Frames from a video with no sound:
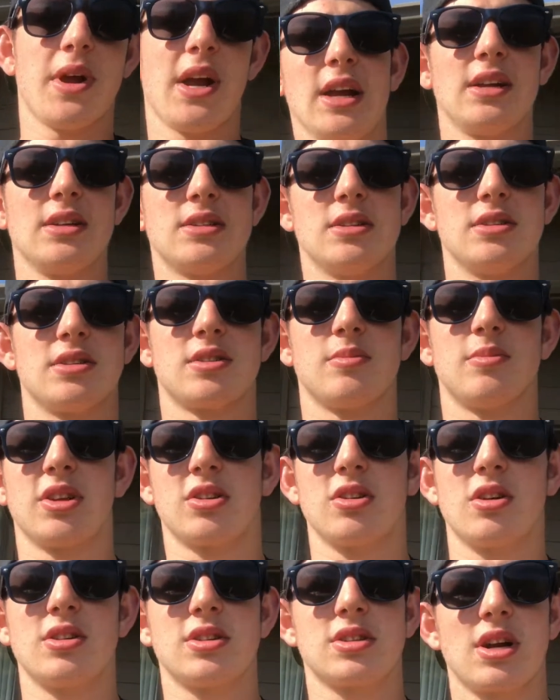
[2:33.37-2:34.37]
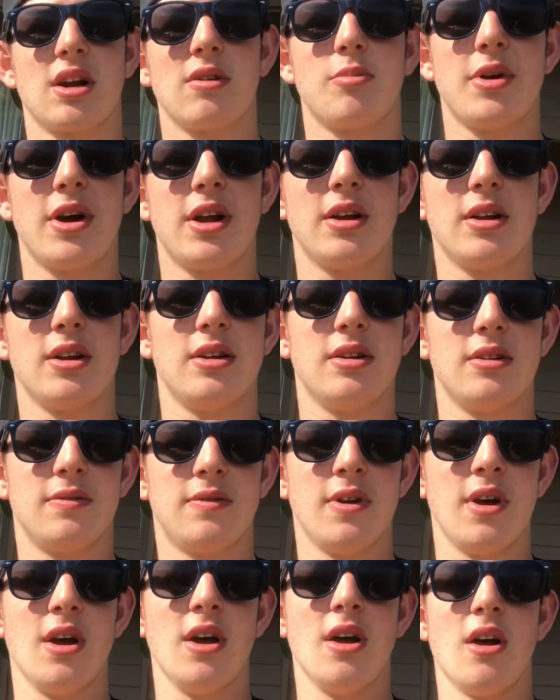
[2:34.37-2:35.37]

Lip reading: paint and some of the guns got repetitive,